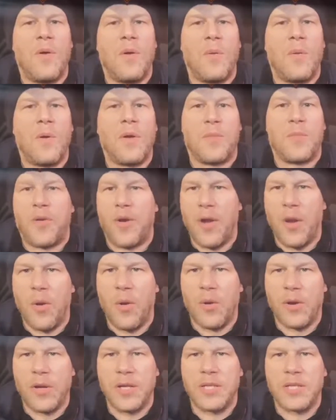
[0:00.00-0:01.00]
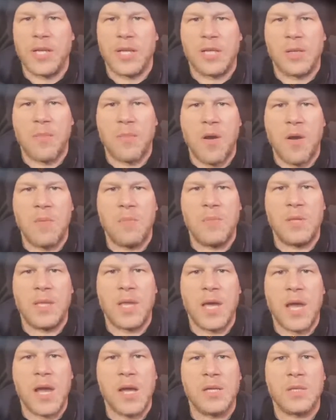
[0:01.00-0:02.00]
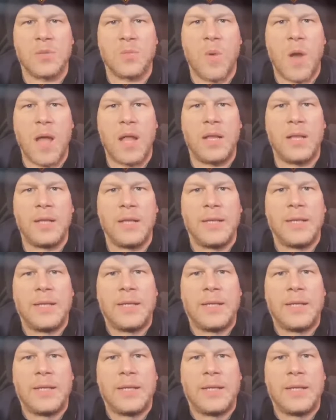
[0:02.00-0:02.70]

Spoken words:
with pre-orders at the moment there as well,